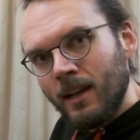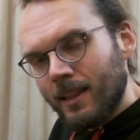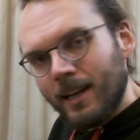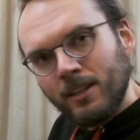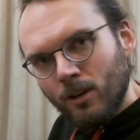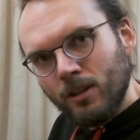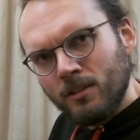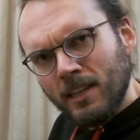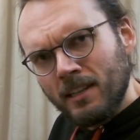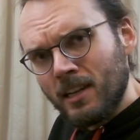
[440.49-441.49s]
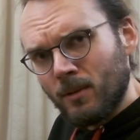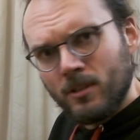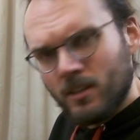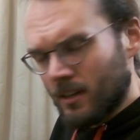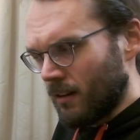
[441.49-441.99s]
Like the Audio-Technica
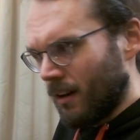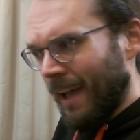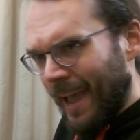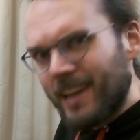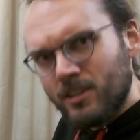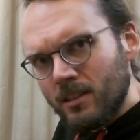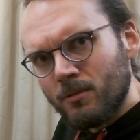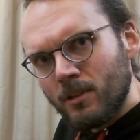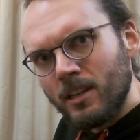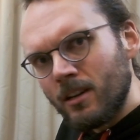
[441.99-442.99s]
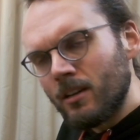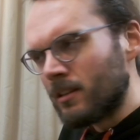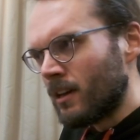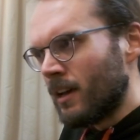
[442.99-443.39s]
ones are actually really good.